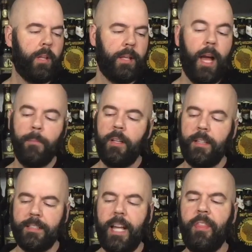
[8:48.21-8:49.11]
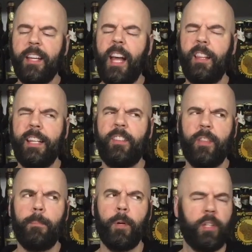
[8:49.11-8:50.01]
Yeah, I really like this. I think I liked
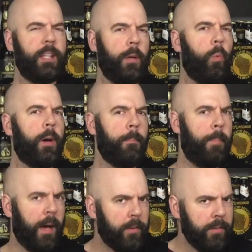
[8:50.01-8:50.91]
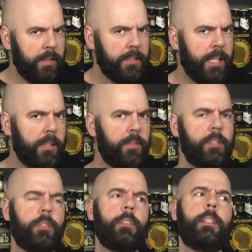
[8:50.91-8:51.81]
the birthday one better than this
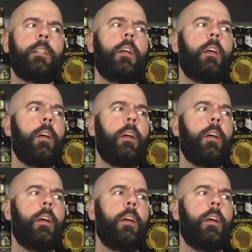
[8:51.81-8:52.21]
anniversary.